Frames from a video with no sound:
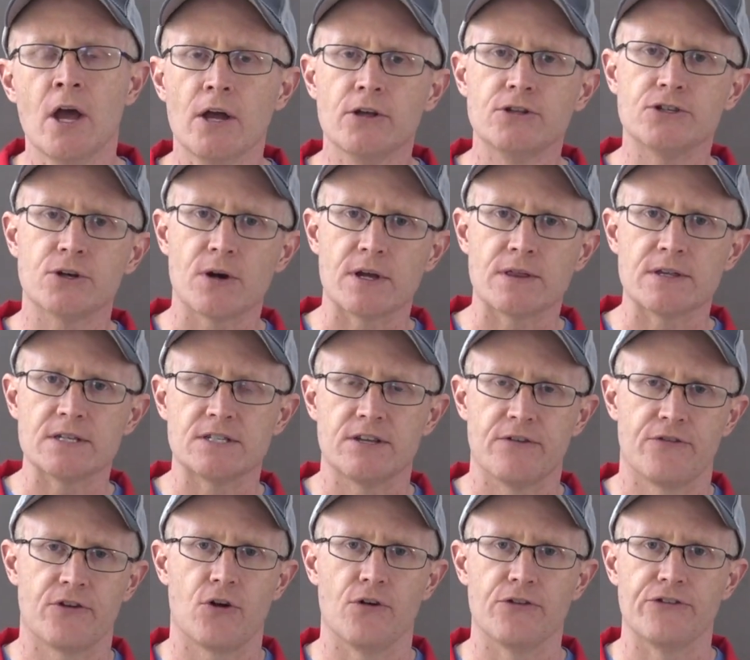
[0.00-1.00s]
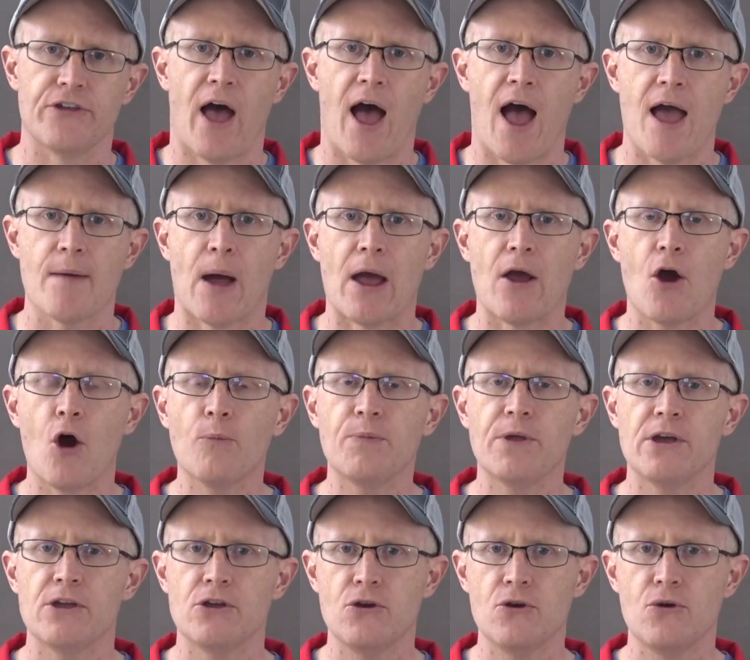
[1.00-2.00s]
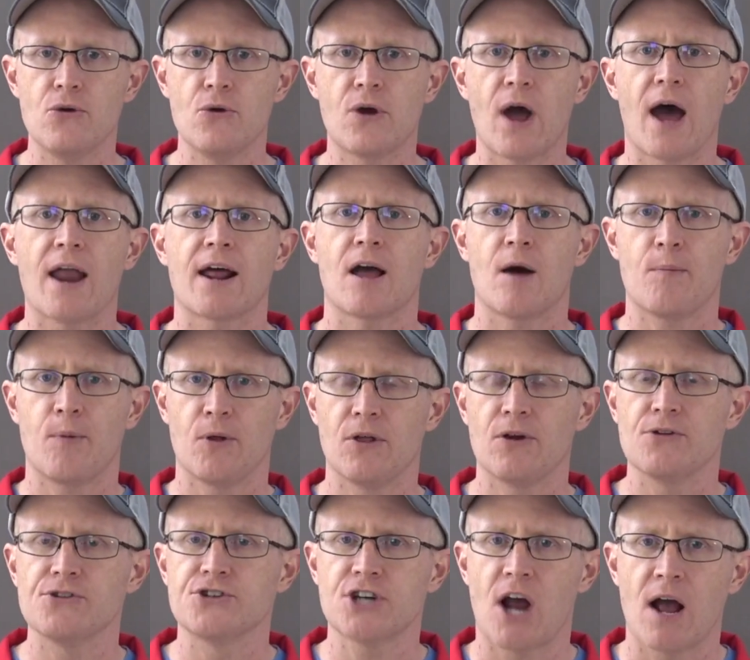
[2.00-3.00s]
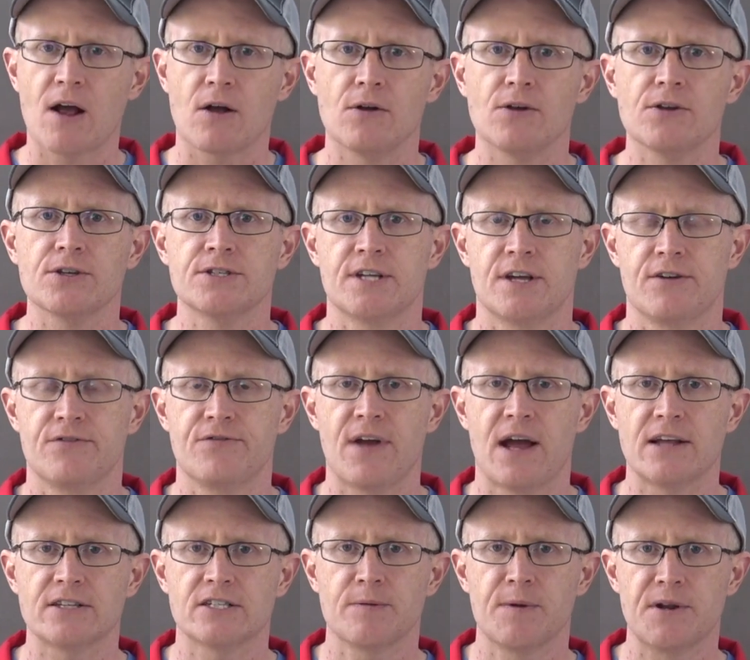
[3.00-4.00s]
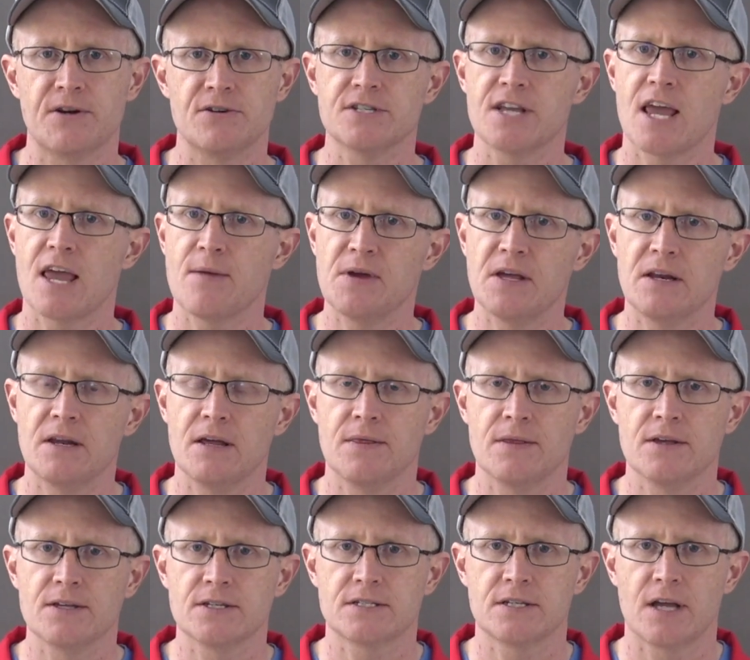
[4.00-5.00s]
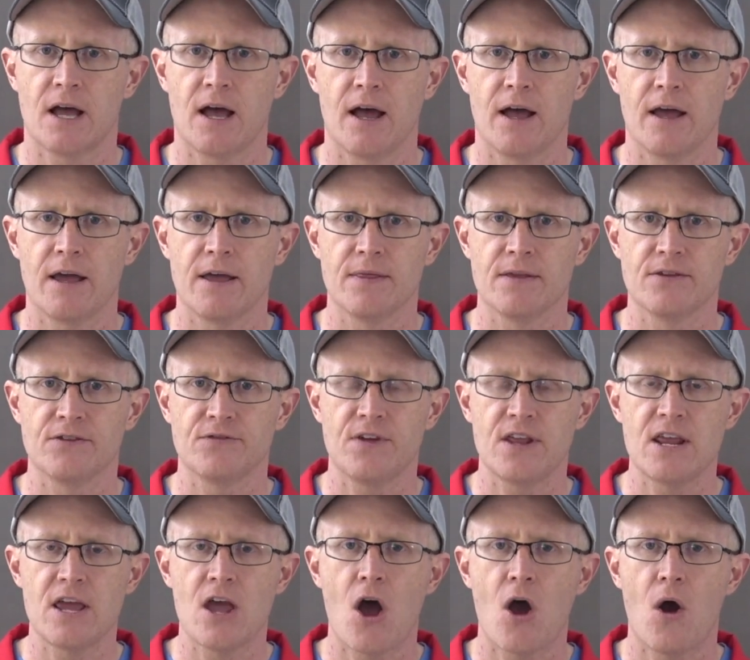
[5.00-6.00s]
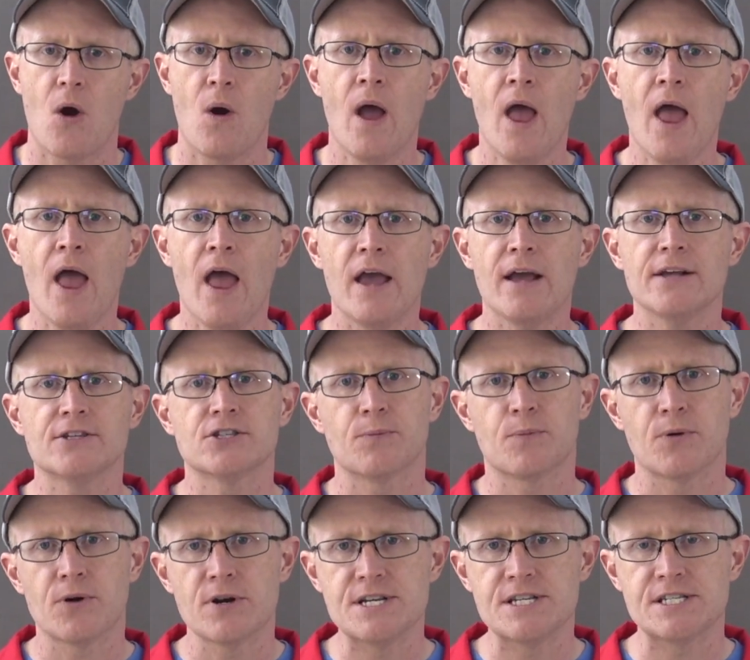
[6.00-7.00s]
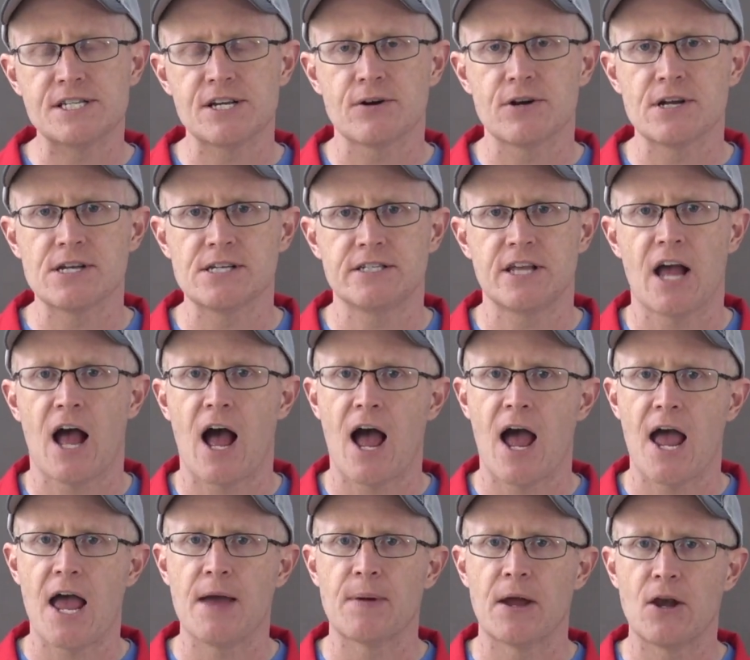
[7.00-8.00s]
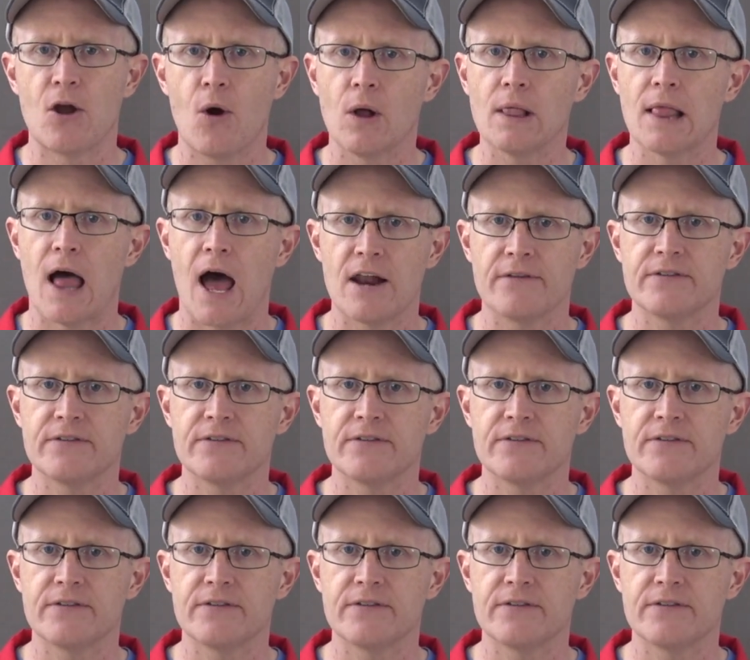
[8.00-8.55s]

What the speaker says: during this difficult time. I hope that you got a couple little chuckles and found some entertainment in this video. It's a pretty serious time. I know a lot of